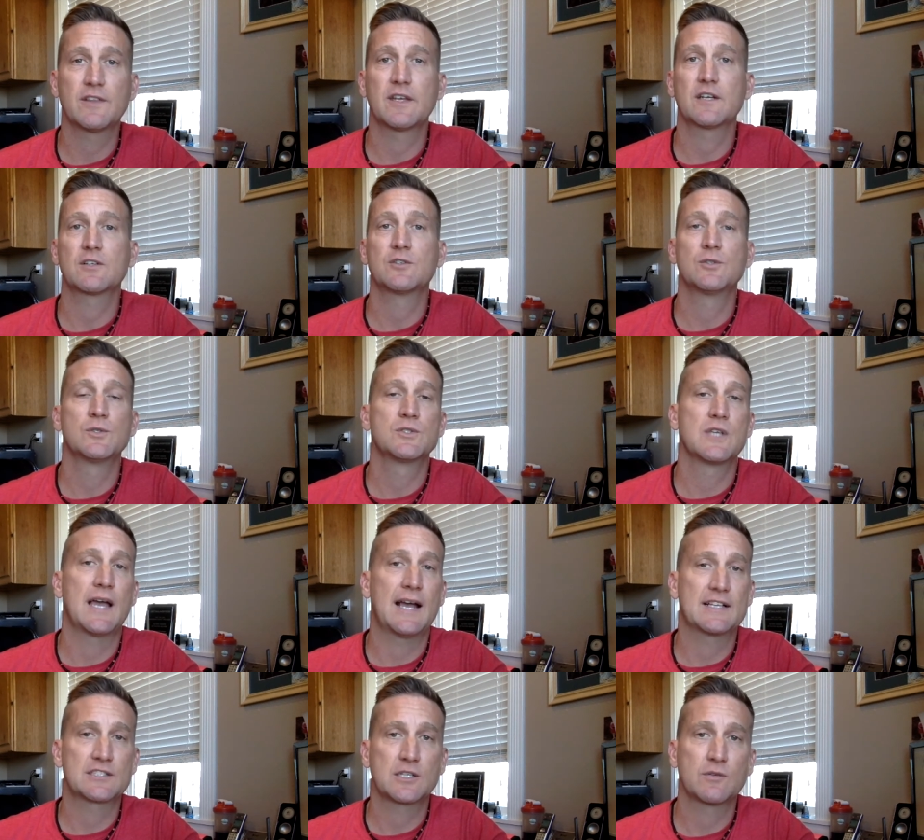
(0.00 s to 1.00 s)
That includes
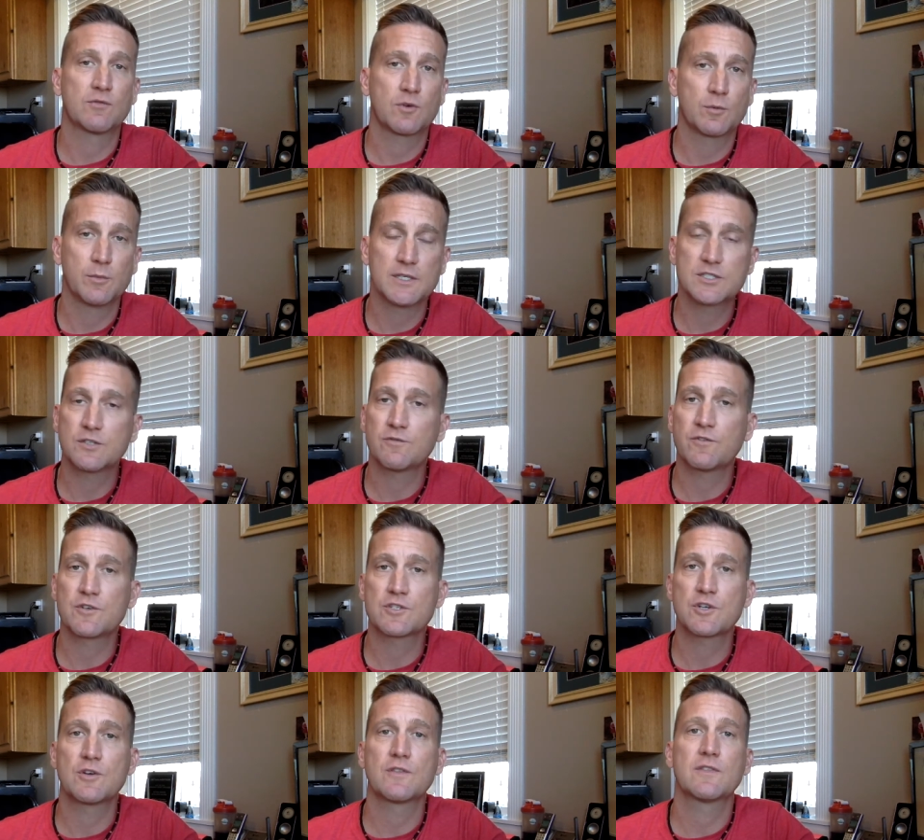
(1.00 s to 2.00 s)
asking permission for
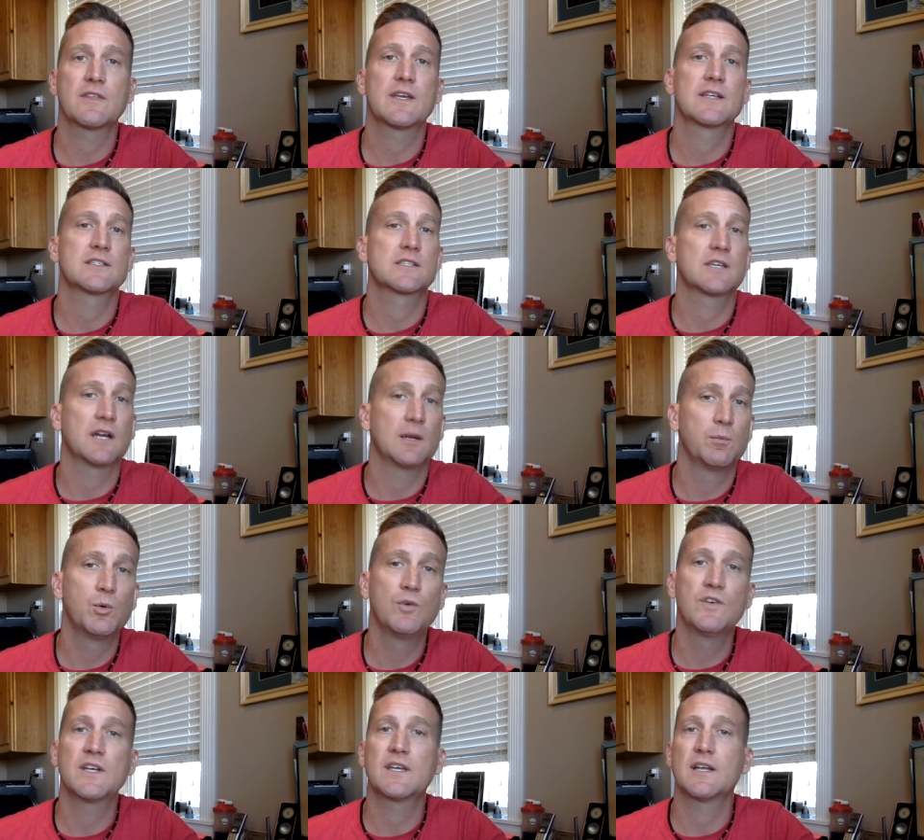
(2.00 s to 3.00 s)
certain things. Can I
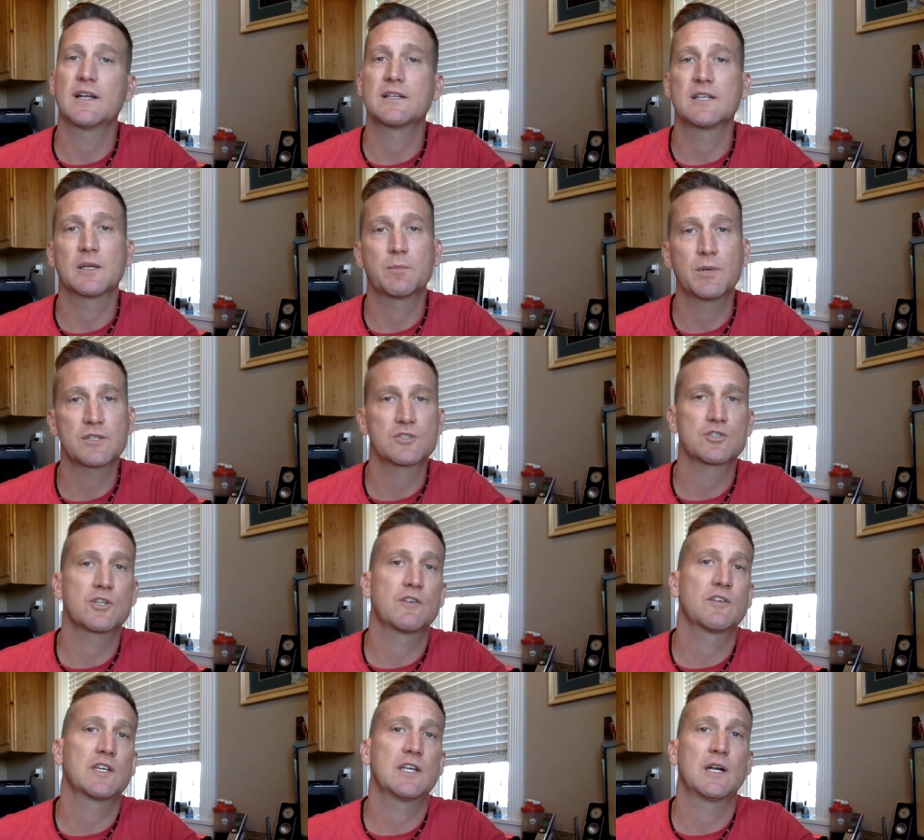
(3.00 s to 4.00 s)
move it? Can I take pictures
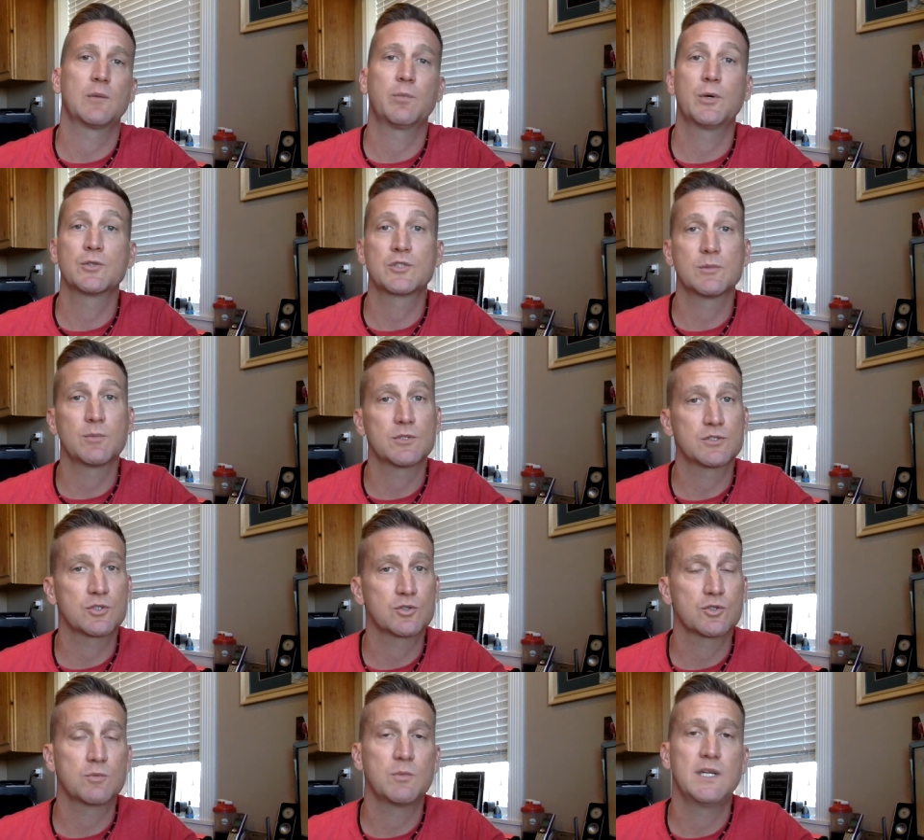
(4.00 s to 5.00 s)
of it? Can I post them on
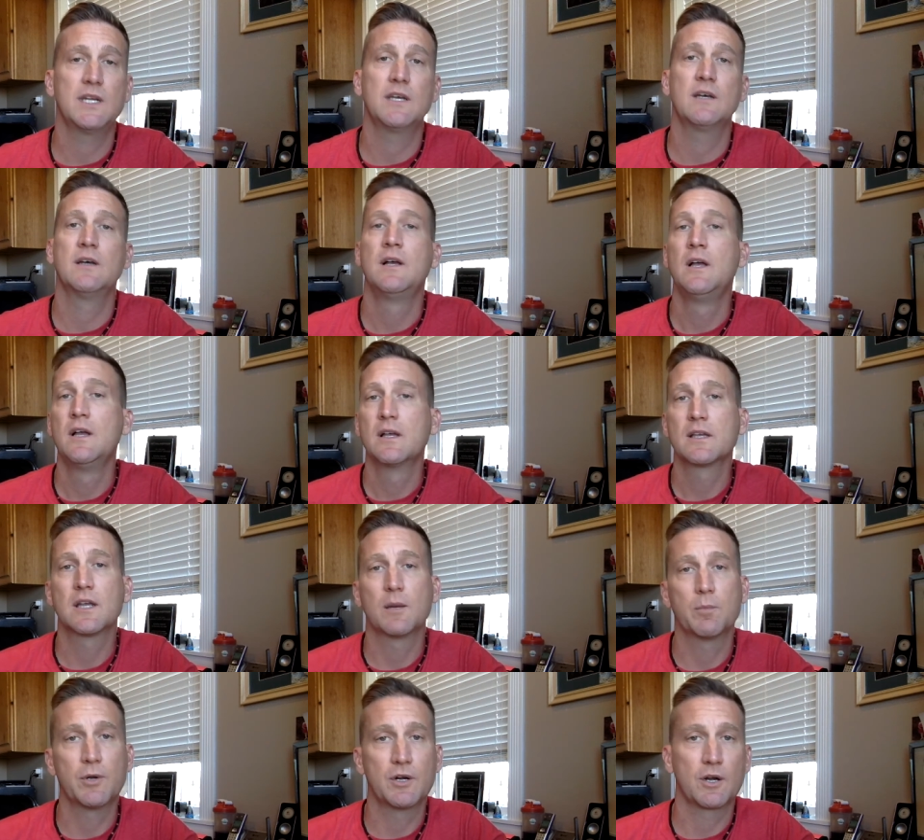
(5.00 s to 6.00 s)
social media? Can
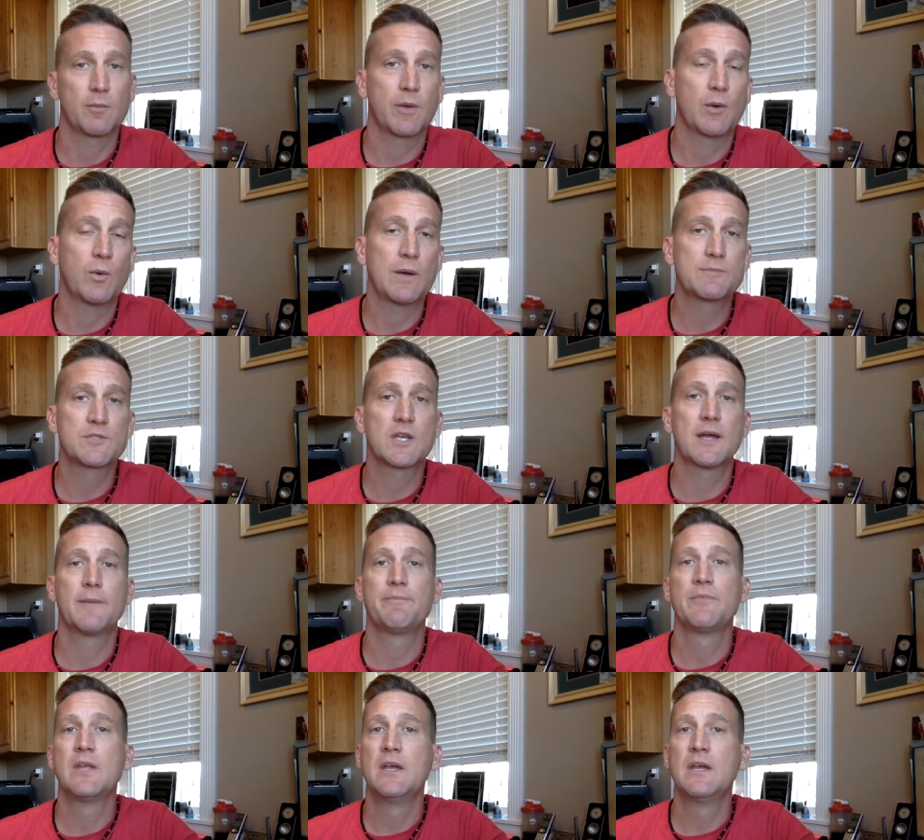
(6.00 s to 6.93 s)
I put it on my website?